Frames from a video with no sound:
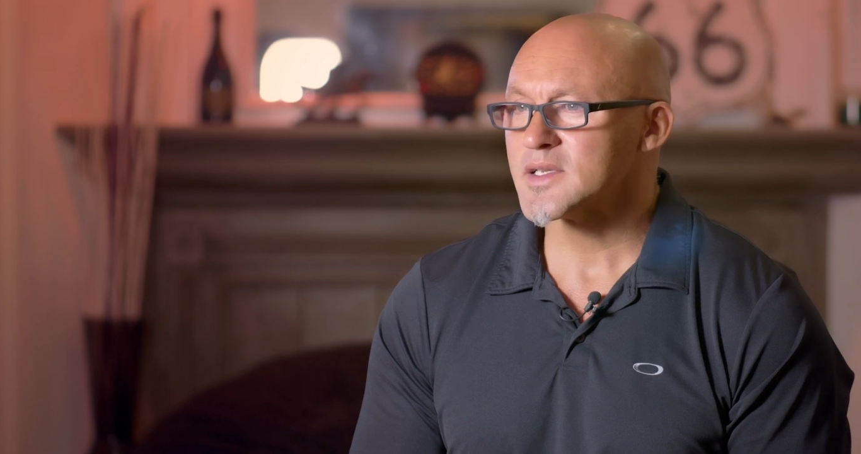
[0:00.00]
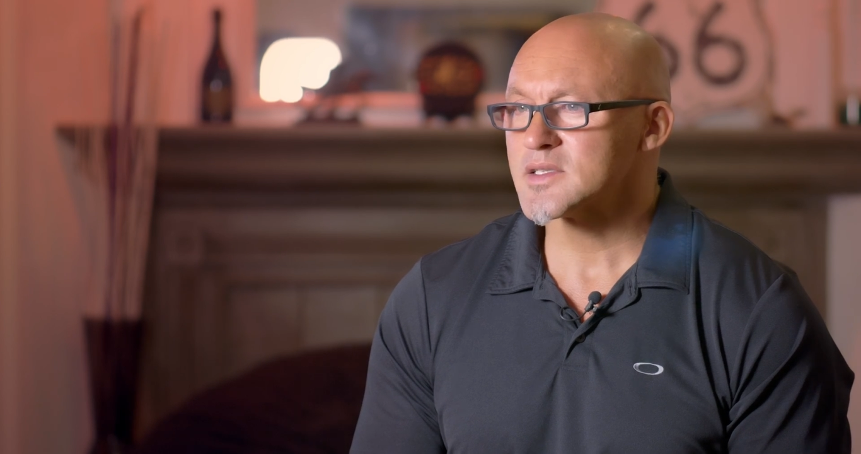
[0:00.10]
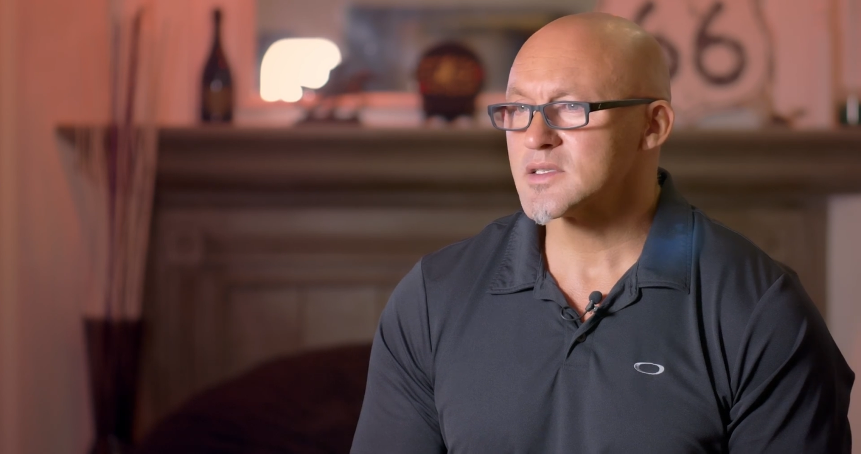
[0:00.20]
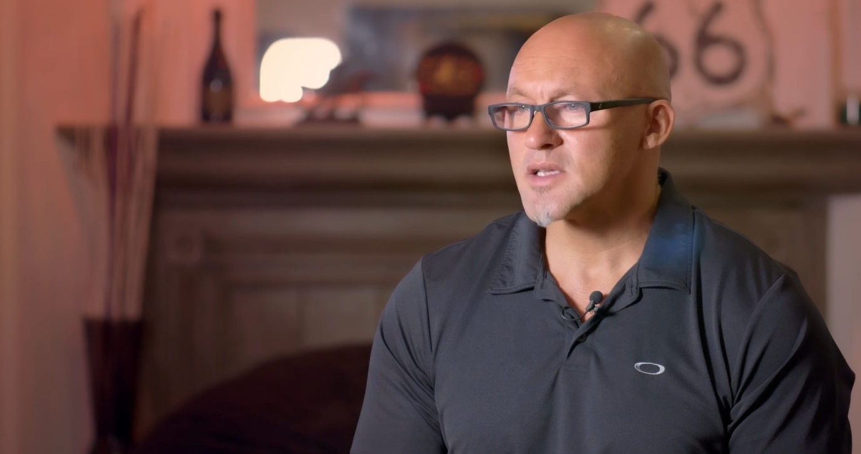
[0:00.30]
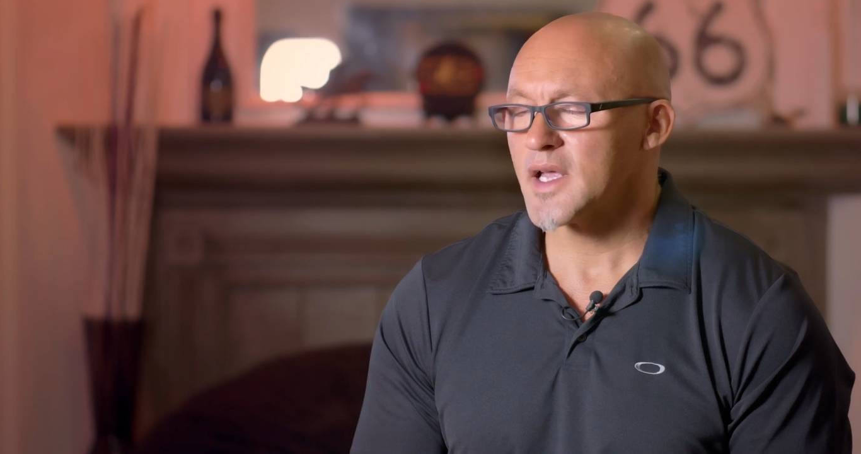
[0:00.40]

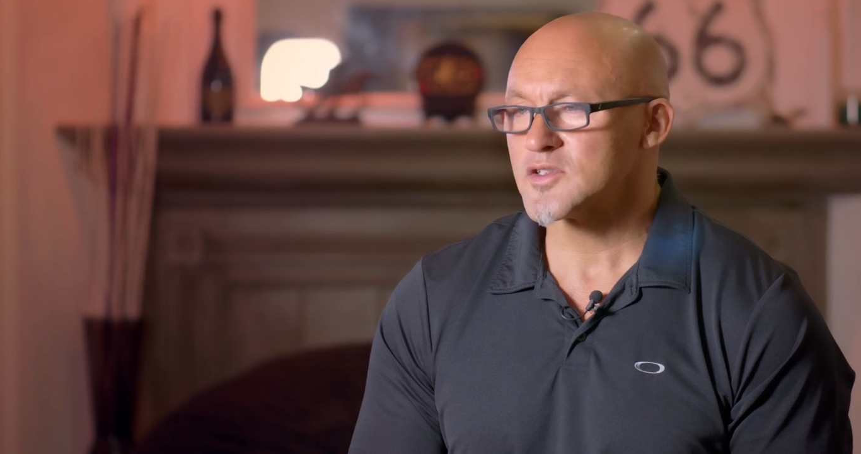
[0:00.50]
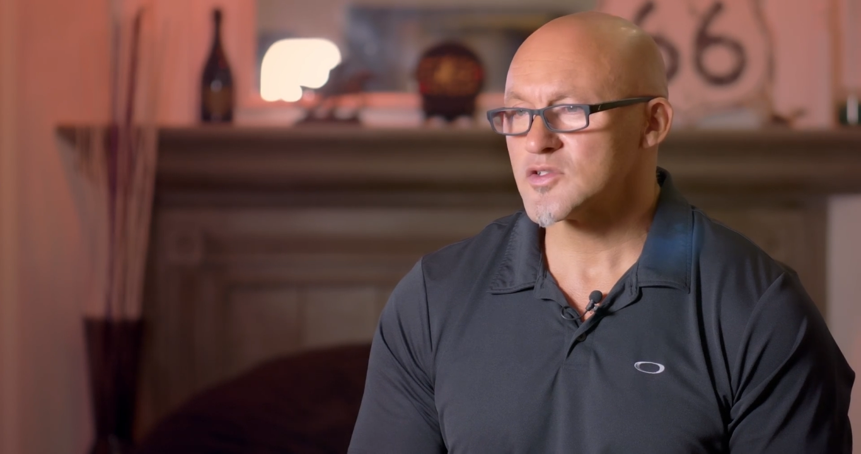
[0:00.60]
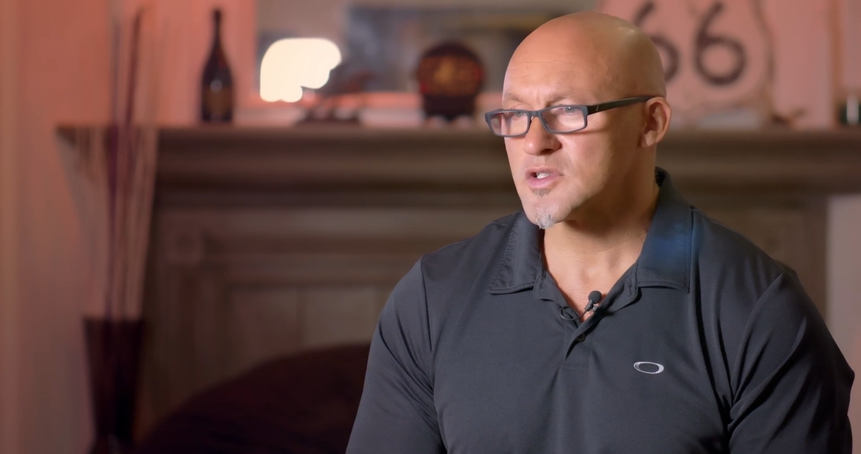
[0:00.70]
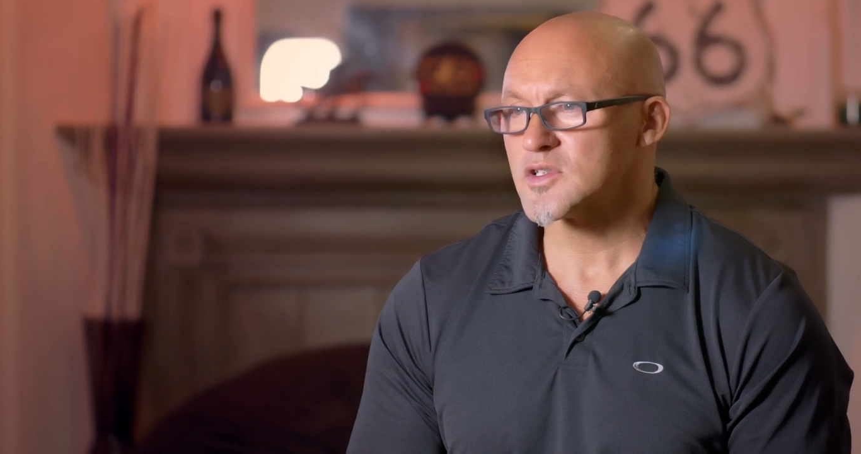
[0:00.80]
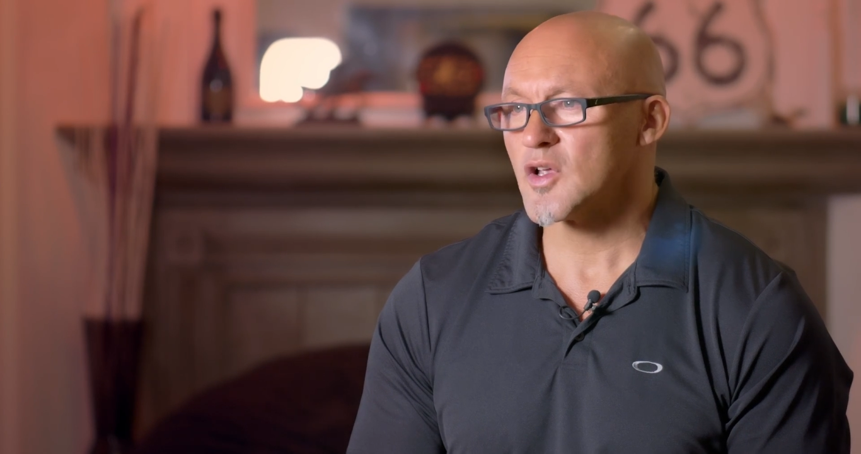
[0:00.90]

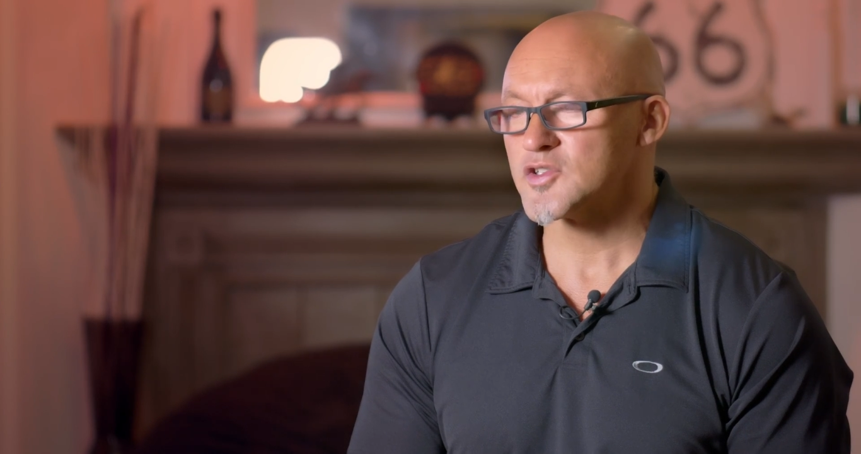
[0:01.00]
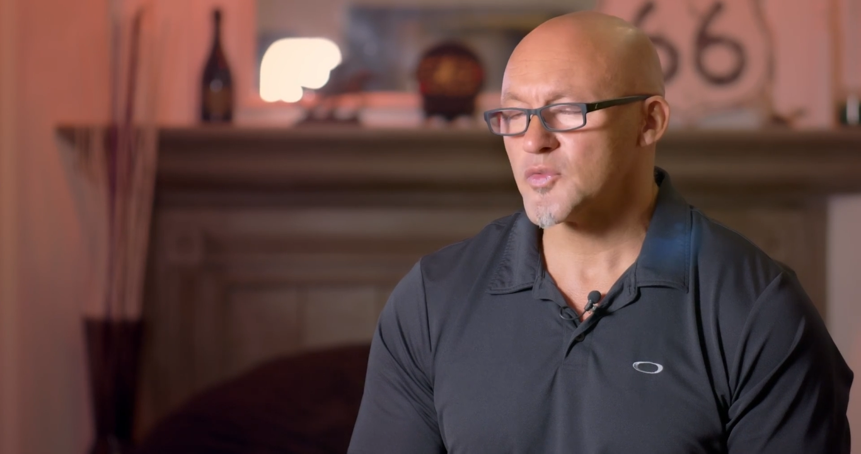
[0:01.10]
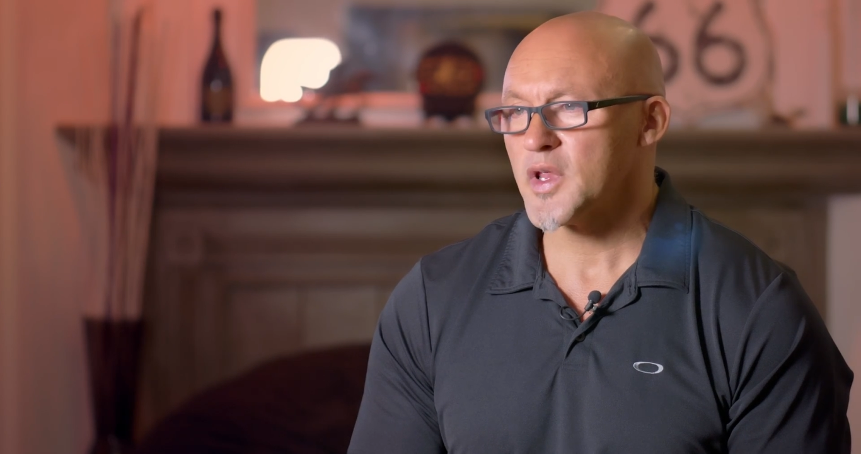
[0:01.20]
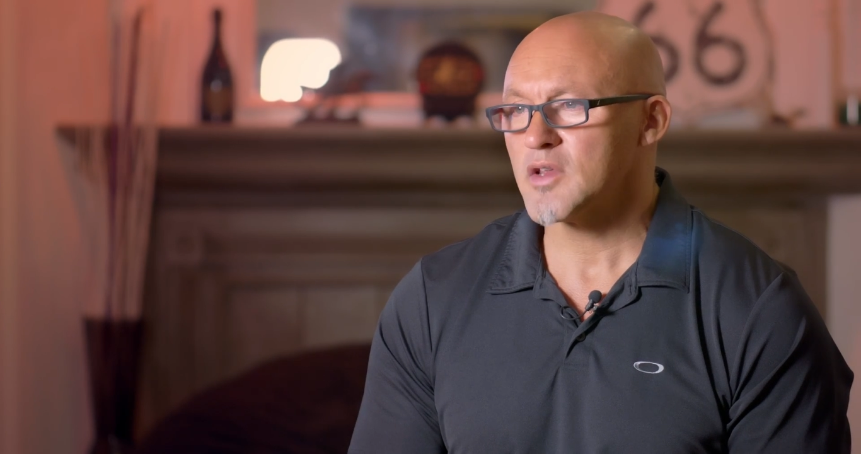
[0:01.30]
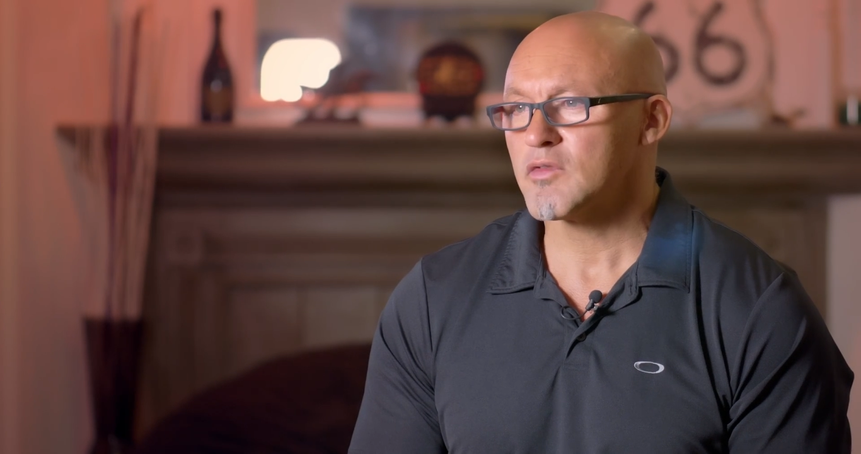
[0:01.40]
It's
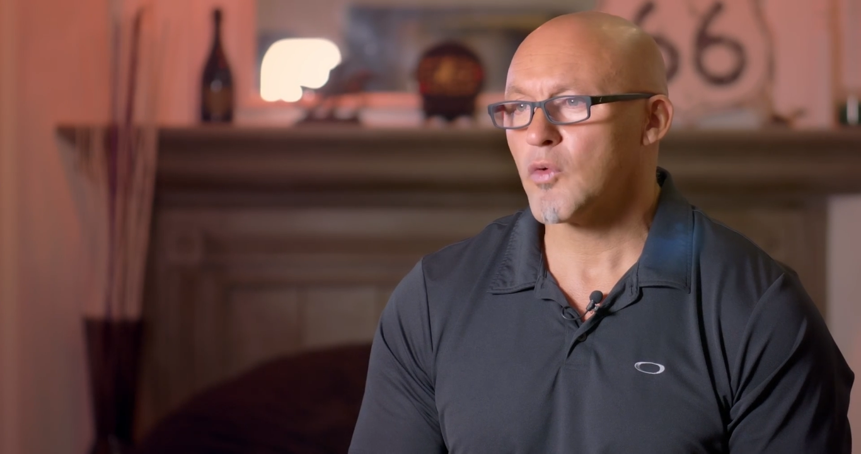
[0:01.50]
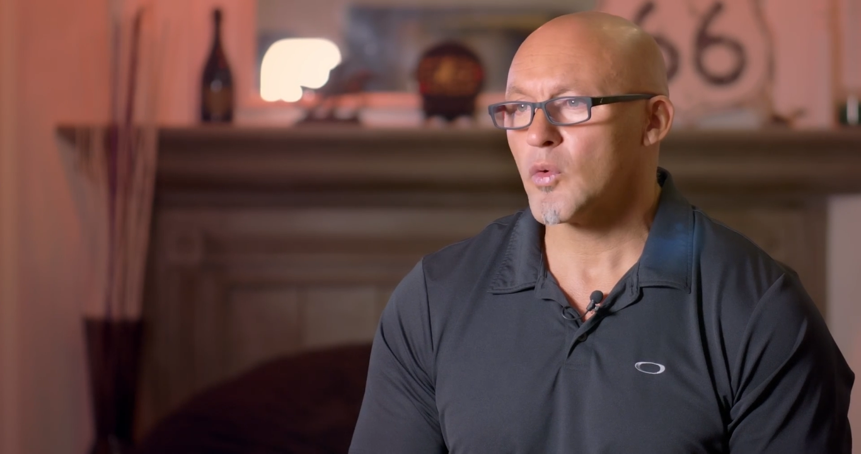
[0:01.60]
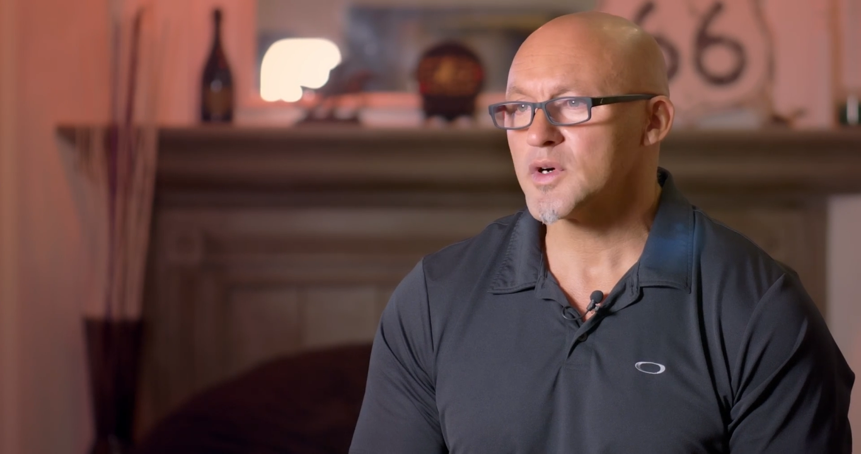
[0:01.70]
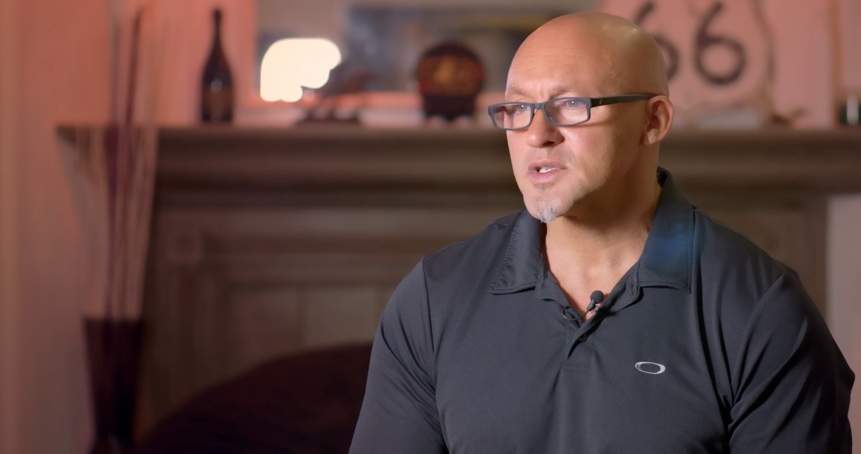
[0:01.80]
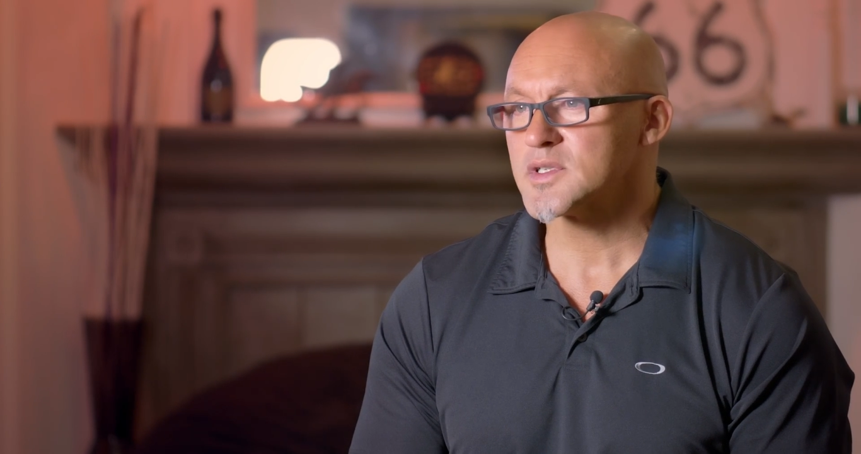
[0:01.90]

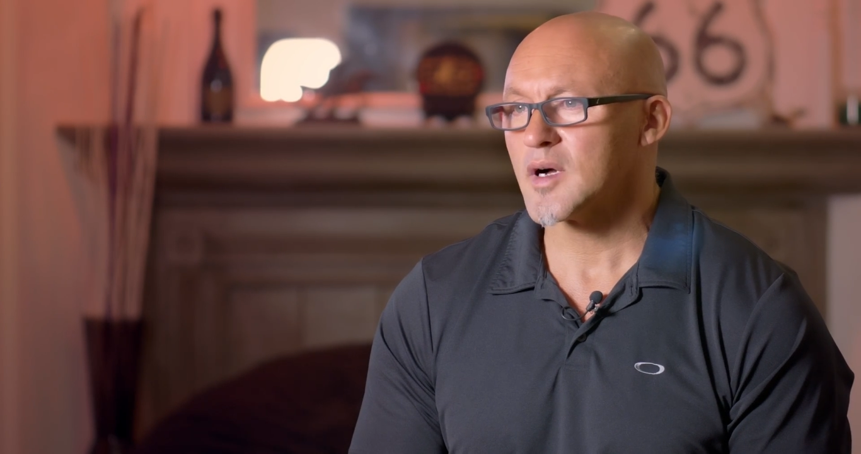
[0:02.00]
reinforced.